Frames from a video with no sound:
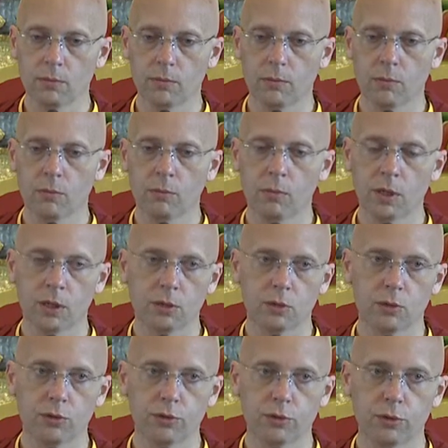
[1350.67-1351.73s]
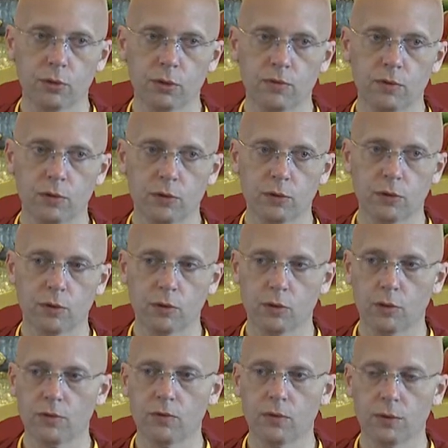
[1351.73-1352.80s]
medical service and
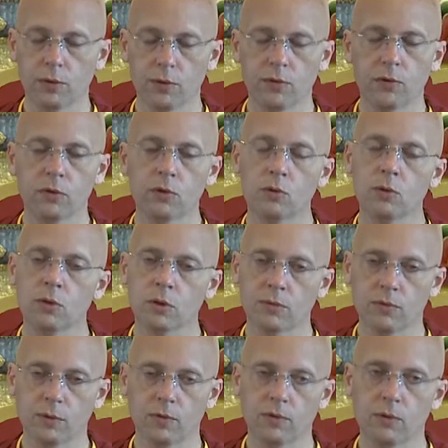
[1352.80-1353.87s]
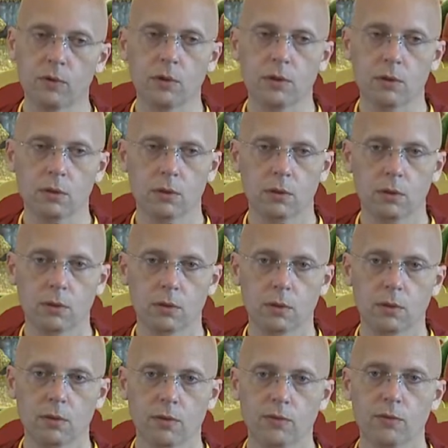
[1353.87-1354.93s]
so forth, if you're doing it for free.
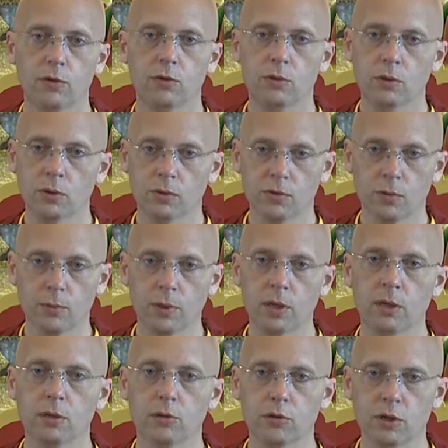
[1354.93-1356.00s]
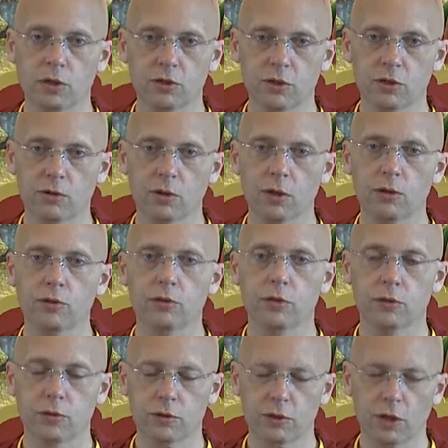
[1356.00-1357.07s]
If you're doing it for pay, it's not generosity,
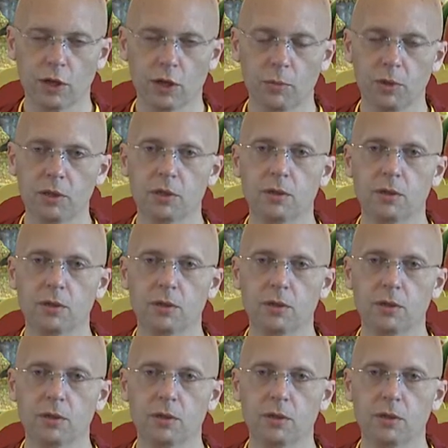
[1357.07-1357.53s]
it's a job.